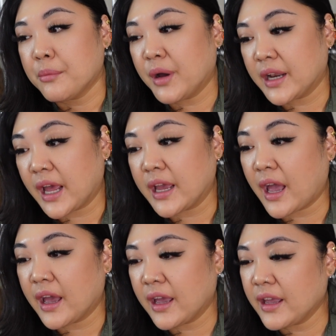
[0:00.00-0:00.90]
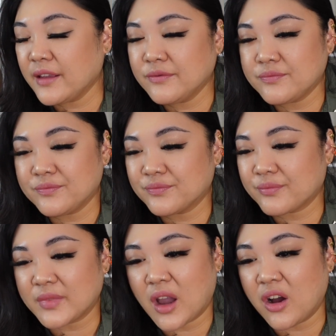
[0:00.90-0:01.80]
But I
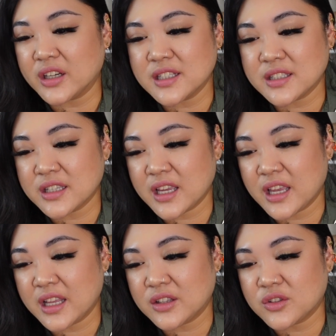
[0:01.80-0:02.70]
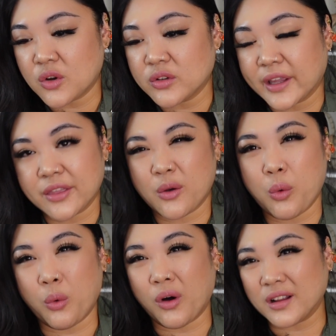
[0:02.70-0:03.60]
honestly don't like the
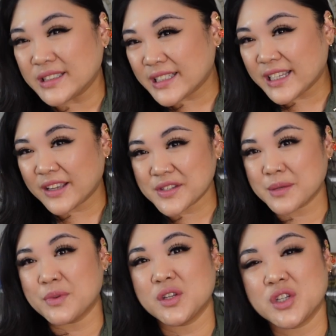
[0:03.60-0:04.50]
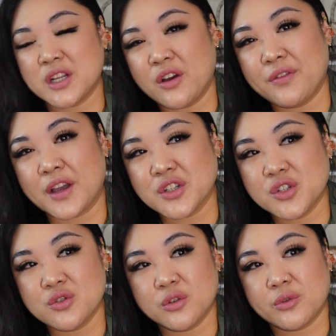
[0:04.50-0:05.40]
quality of some of the Chanel fashion
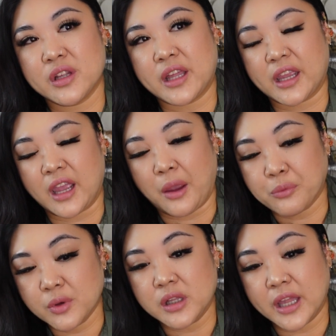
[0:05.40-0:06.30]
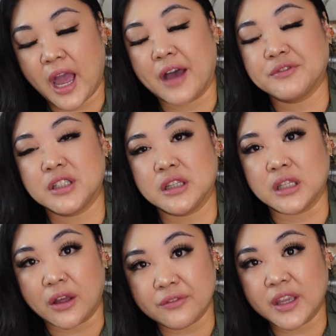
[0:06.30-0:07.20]
jewelry. Like, I really have to
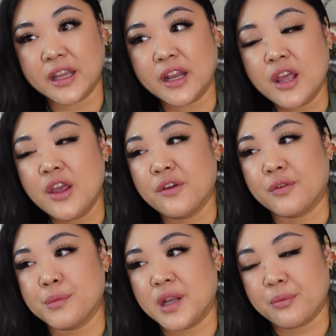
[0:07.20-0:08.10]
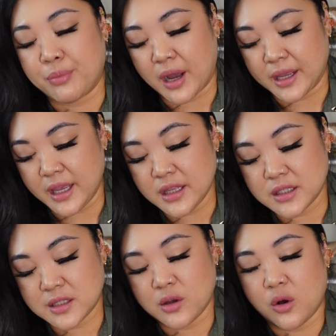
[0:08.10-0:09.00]
love it for me to buy it,
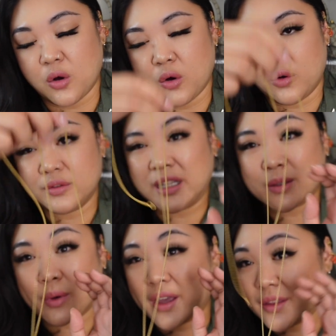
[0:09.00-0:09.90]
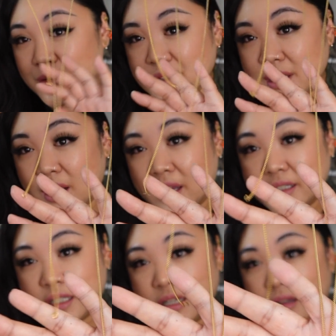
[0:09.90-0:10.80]
so that's why there is
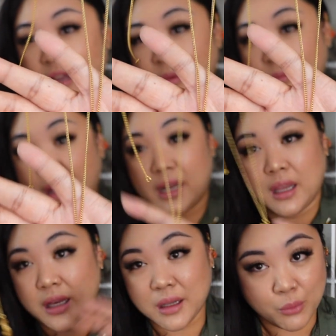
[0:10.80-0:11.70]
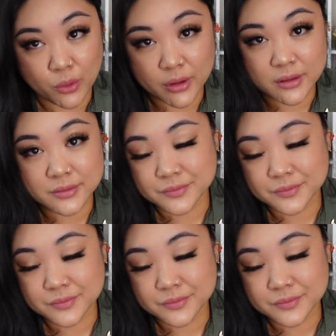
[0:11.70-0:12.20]
not many anymore.